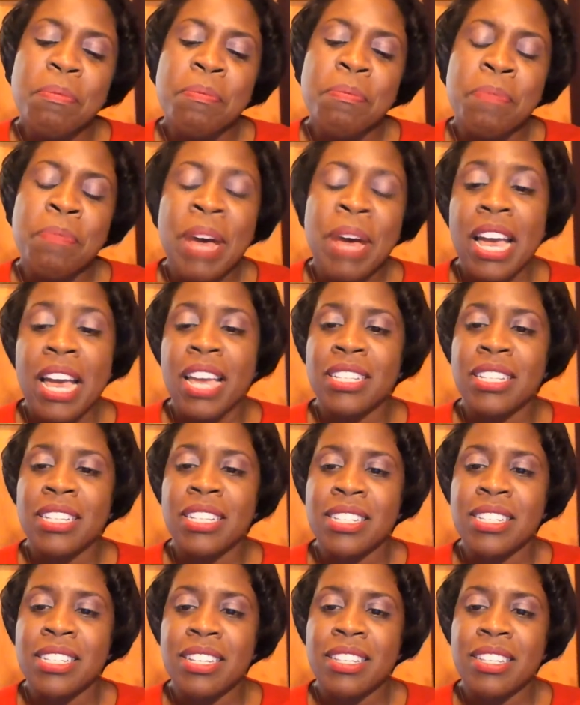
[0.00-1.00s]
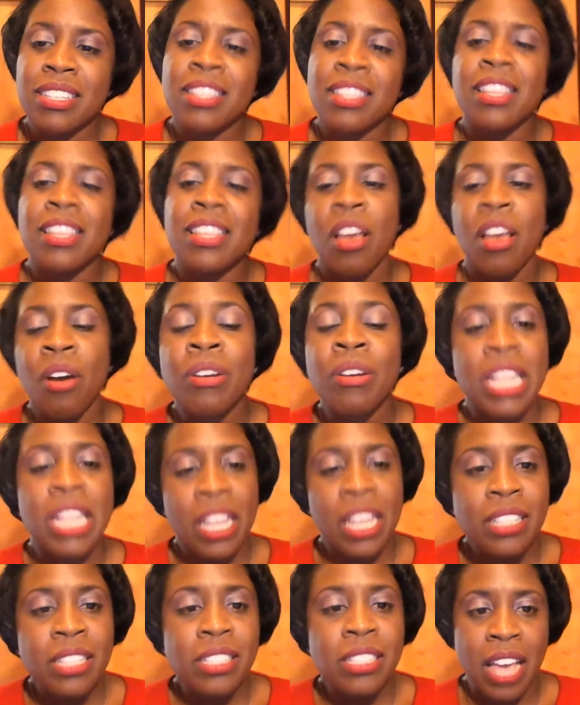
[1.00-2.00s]
But on the
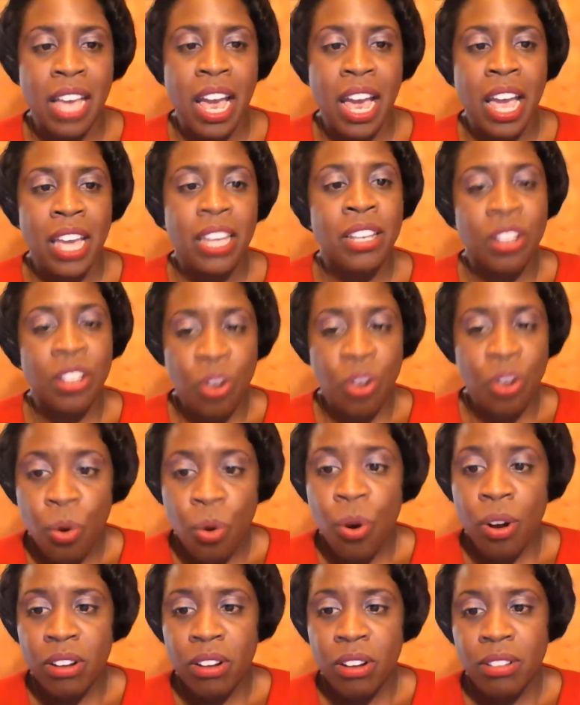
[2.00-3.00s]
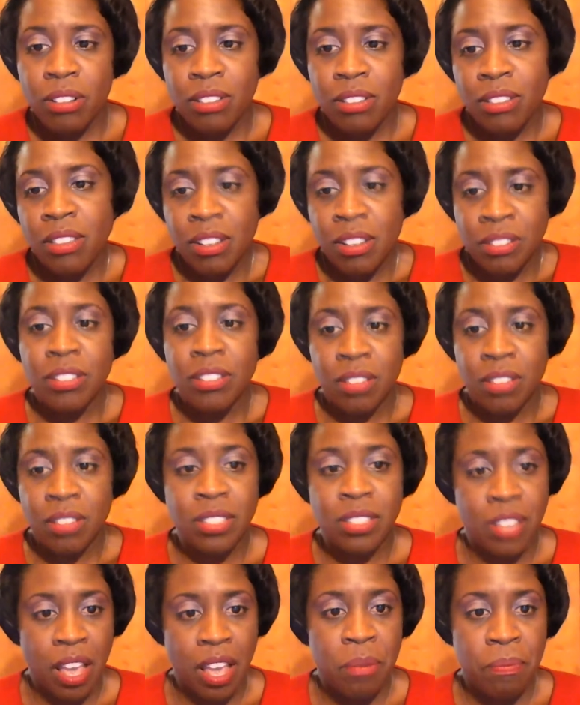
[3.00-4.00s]
inside, in the core, they're still the
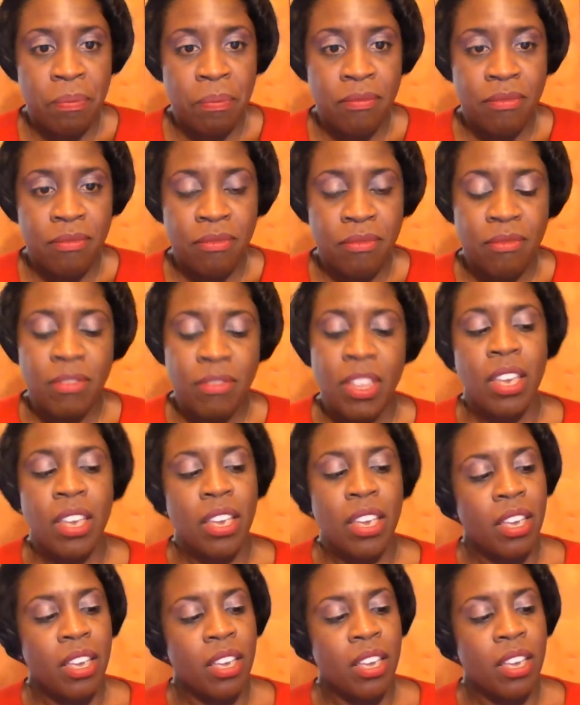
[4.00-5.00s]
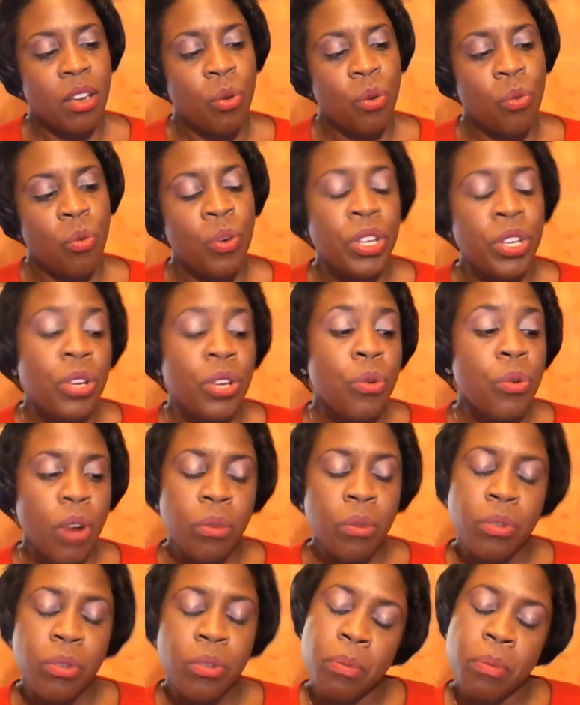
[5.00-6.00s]
same. When you
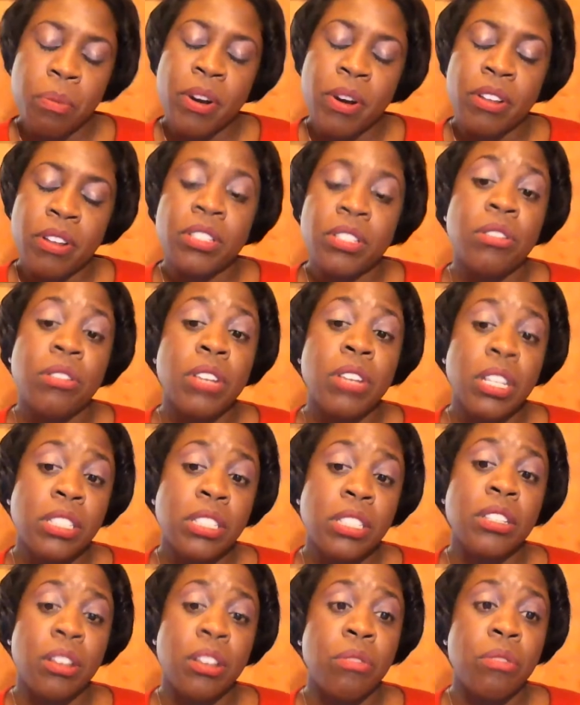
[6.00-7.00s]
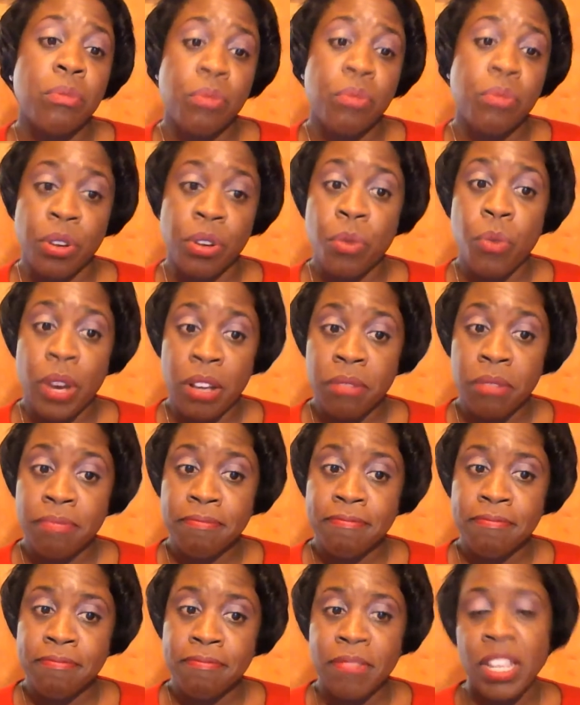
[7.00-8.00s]
work with a person, you get to know them pretty well,
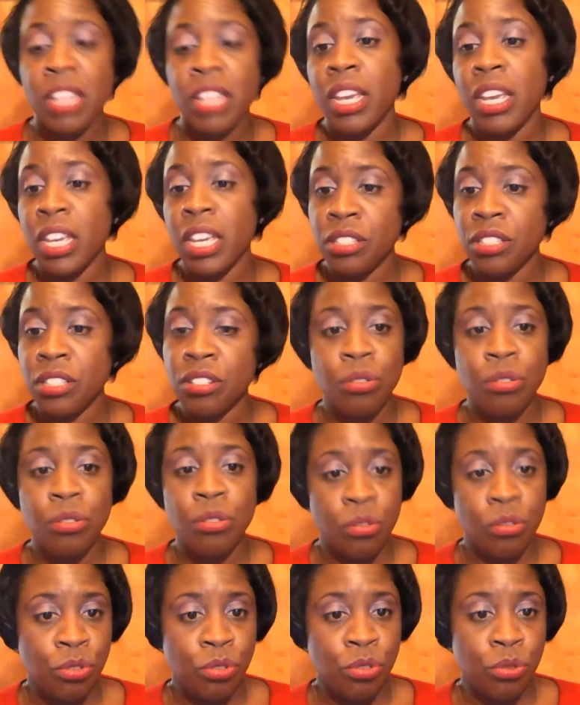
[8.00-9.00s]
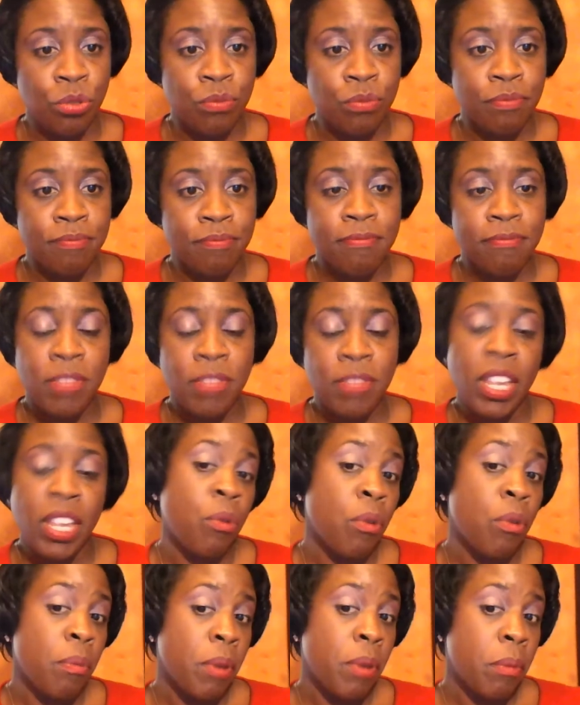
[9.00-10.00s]
and they get to know you too.
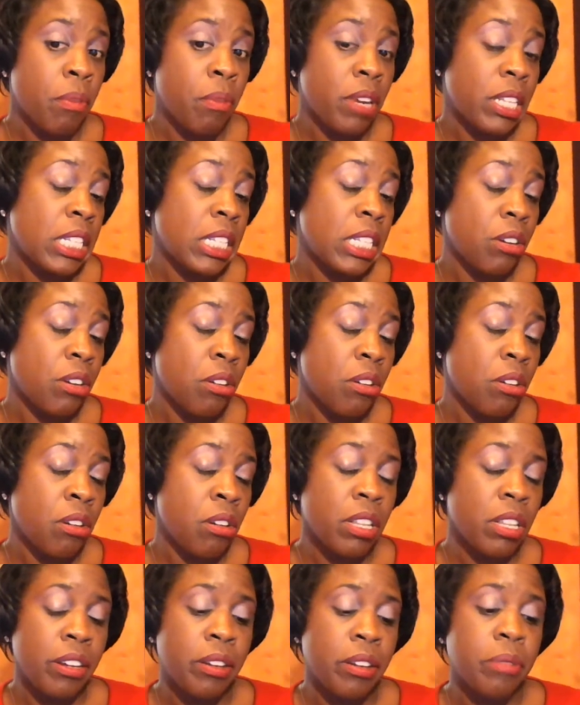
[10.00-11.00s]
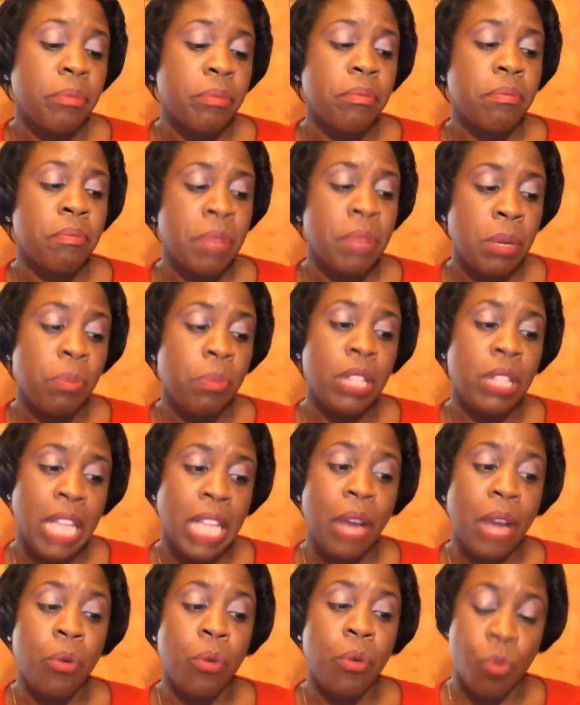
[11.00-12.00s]
And remember I said earlier, people
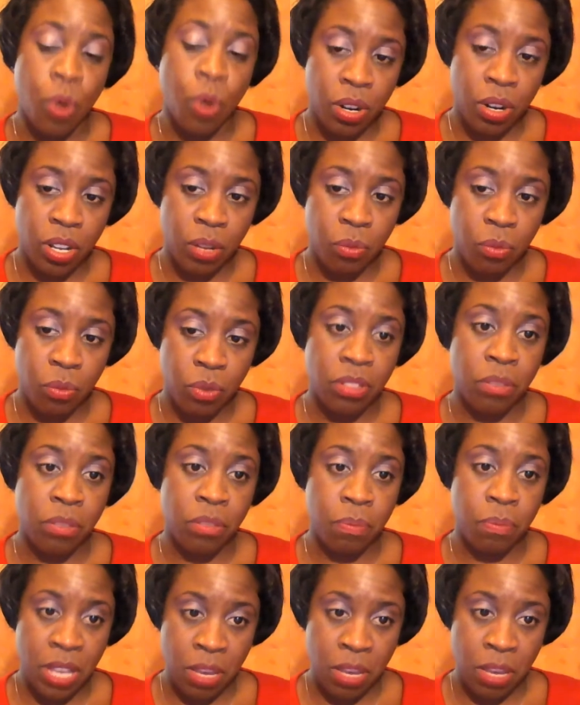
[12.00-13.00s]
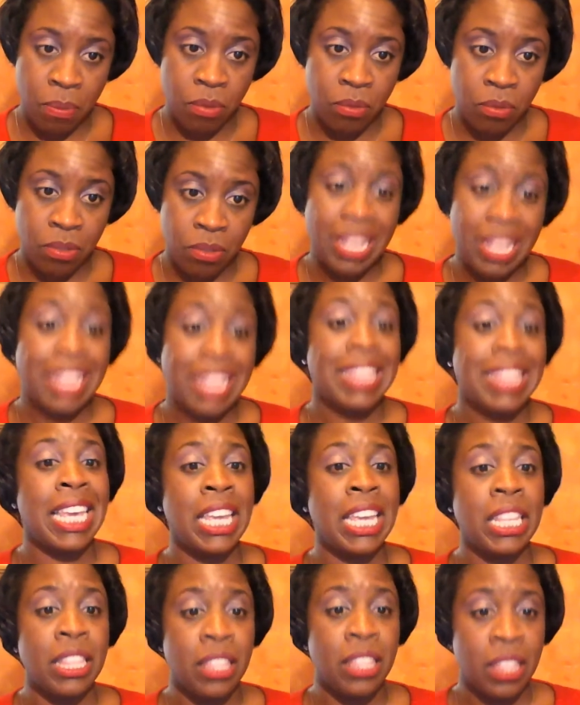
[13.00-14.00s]
like working with people that
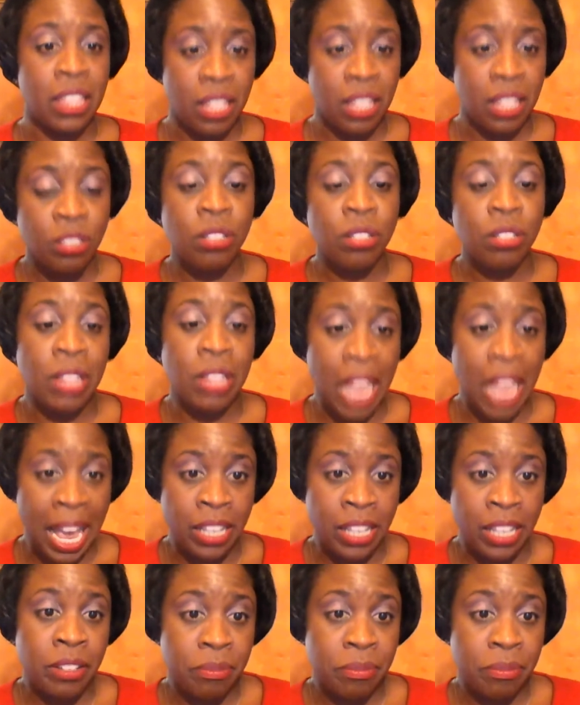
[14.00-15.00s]
they like.